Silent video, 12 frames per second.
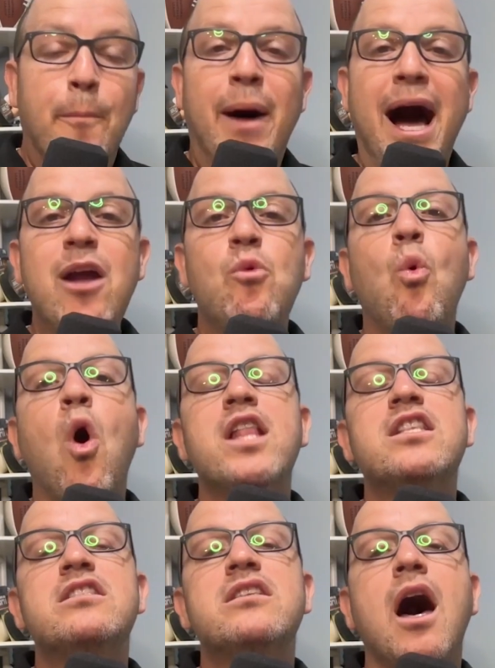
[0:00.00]
My
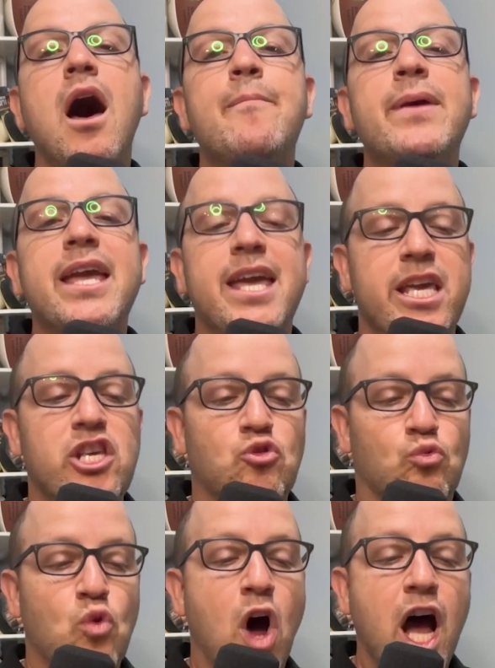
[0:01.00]
what's up is
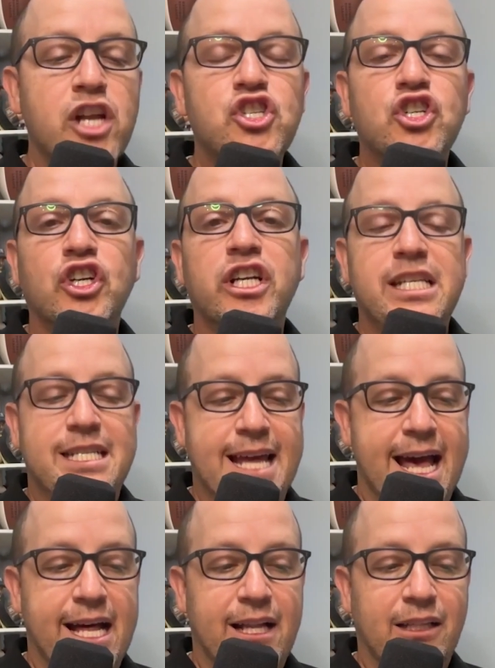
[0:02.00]
Roger
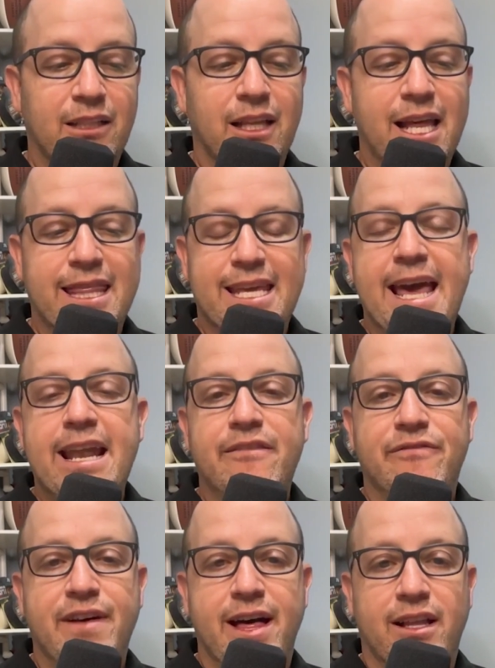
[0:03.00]
Goodell and the
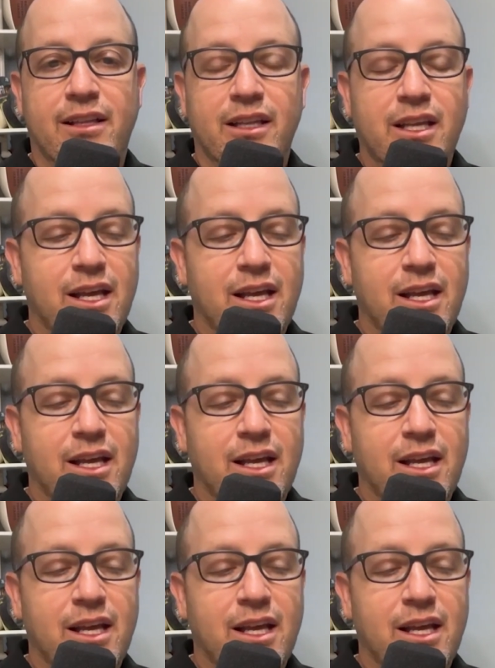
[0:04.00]
NFL.